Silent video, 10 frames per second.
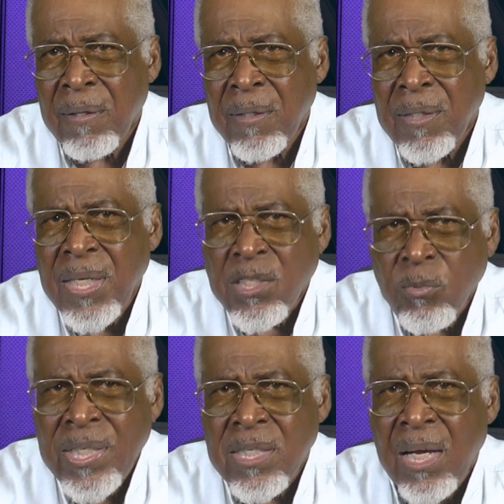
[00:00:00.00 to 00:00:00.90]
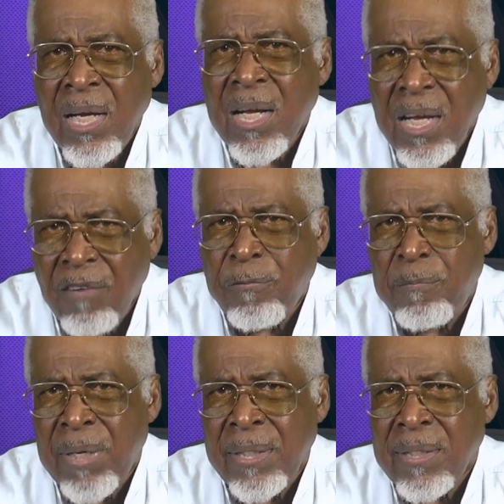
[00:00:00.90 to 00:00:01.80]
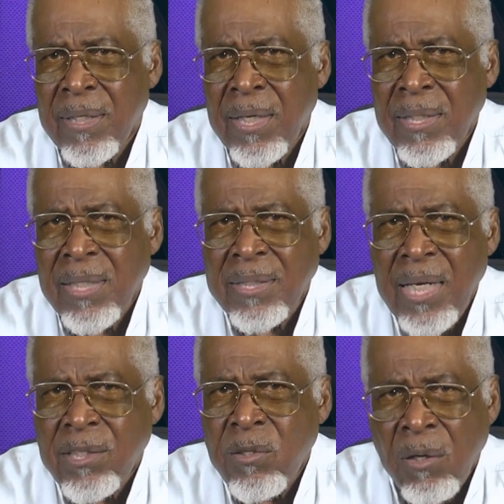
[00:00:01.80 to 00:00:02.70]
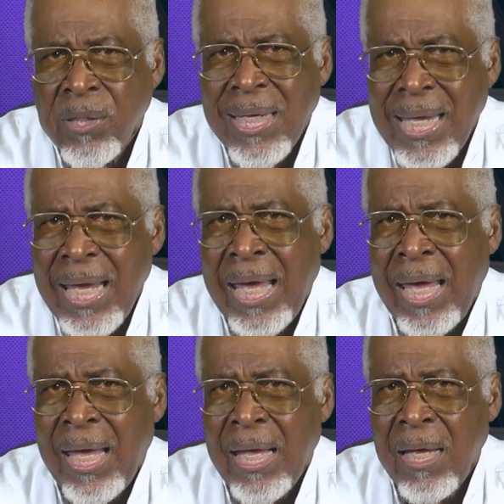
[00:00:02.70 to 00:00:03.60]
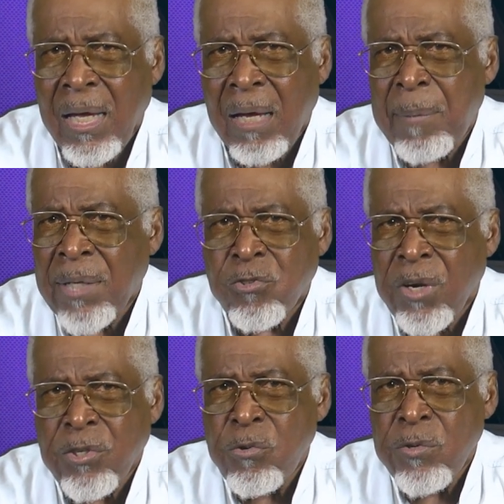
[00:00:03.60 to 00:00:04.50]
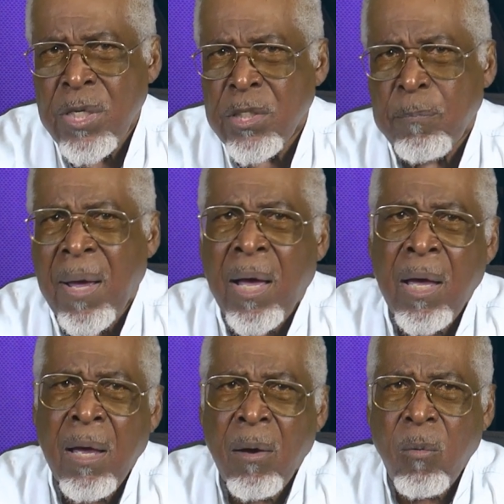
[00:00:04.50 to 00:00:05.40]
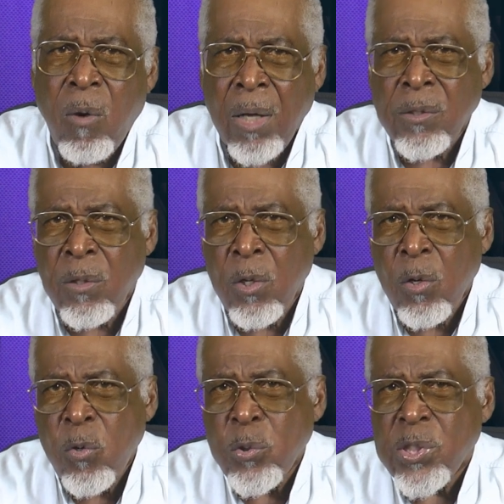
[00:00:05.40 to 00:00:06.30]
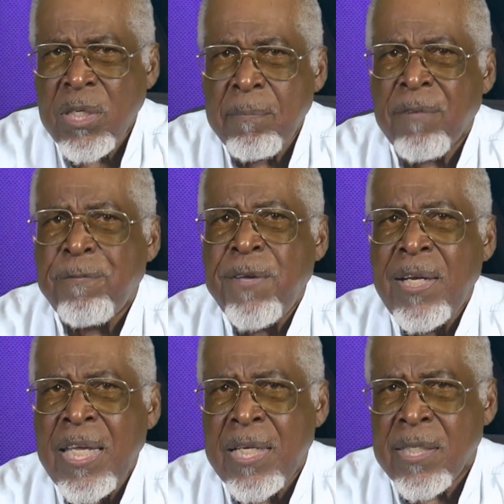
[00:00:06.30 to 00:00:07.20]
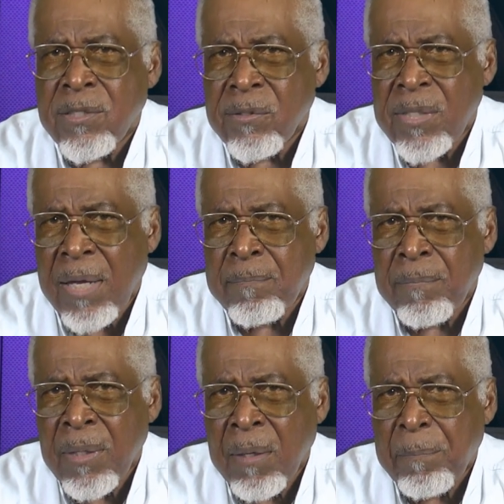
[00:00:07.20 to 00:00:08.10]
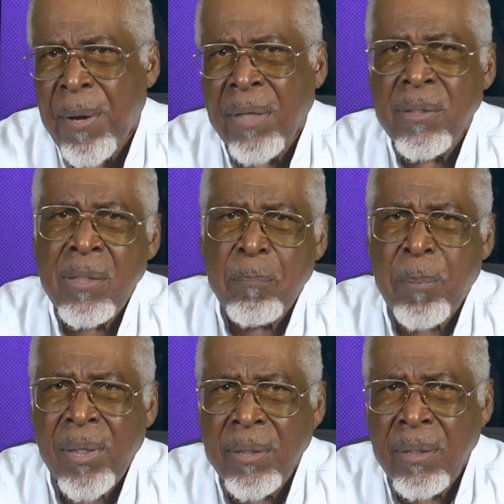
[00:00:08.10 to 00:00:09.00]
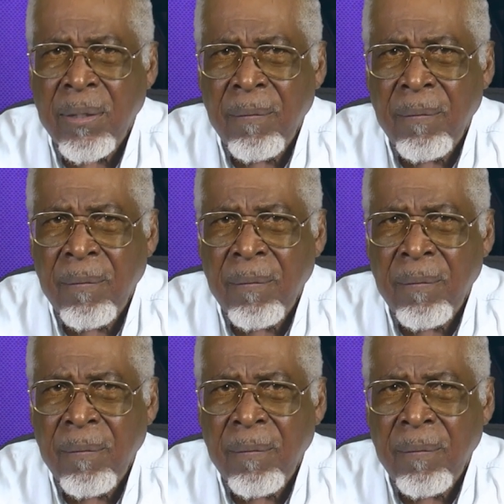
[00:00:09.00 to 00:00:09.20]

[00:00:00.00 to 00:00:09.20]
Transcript: This was a government that did not care about trade unions, bar one who seem affiliated to them, pardon the pun.